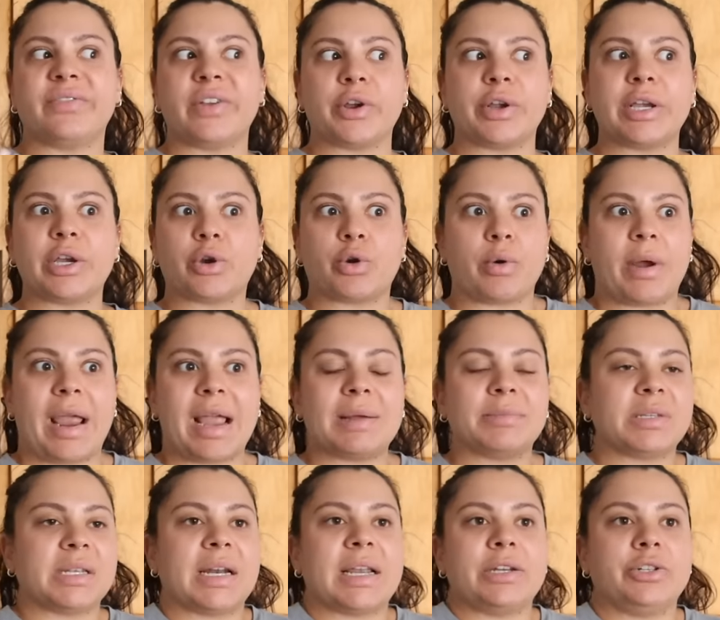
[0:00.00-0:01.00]
very
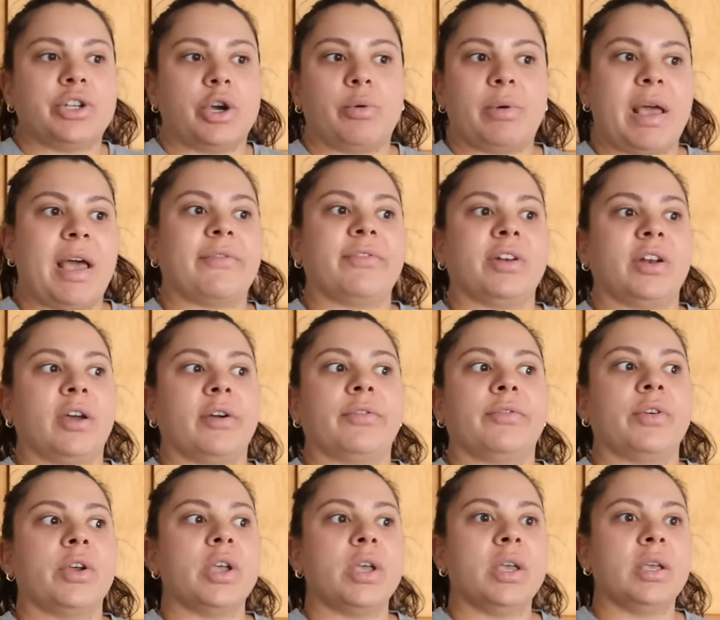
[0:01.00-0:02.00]
cramped and I don't have
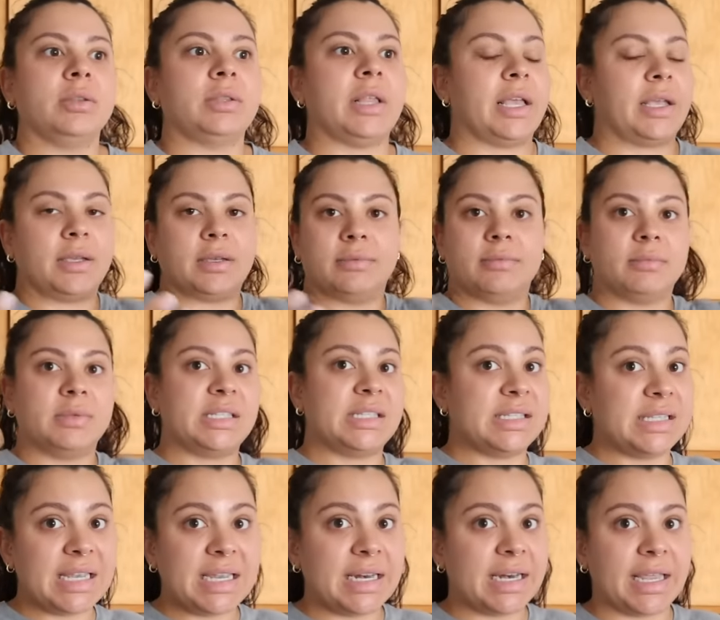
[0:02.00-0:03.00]
enough like
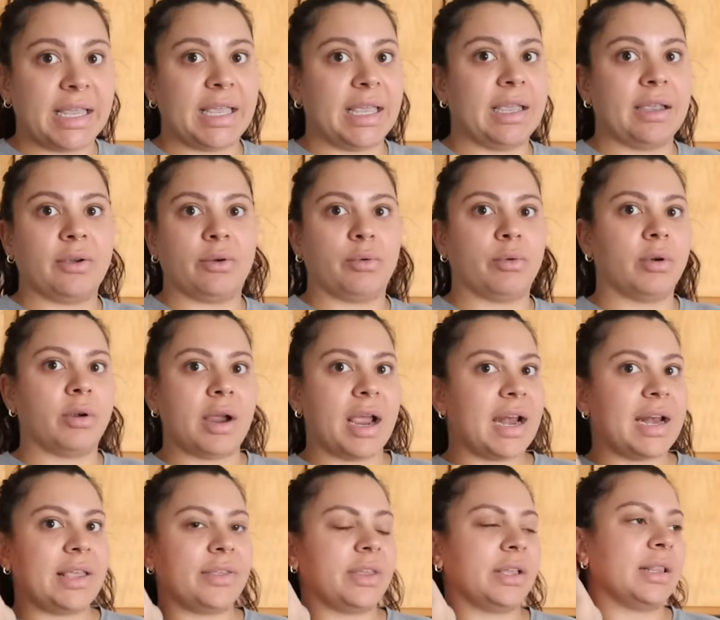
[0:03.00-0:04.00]
seating or
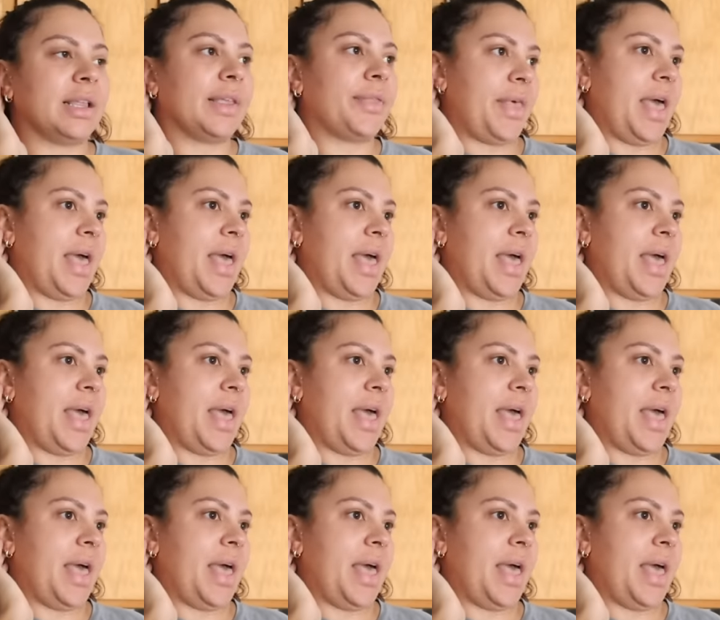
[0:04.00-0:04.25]
anything like